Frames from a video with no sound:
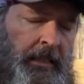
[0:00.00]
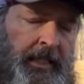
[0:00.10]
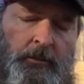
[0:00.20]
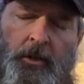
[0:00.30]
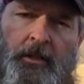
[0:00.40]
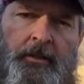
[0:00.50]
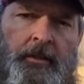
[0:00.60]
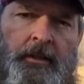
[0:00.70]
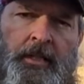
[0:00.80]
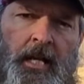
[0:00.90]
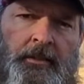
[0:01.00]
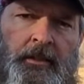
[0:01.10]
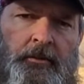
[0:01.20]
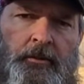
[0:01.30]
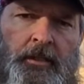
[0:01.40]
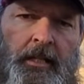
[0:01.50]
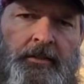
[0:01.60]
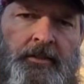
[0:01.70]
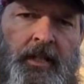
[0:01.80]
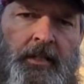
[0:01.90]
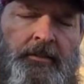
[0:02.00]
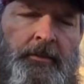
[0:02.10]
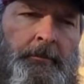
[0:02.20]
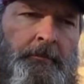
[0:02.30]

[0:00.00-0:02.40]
anywhere in the continental United States.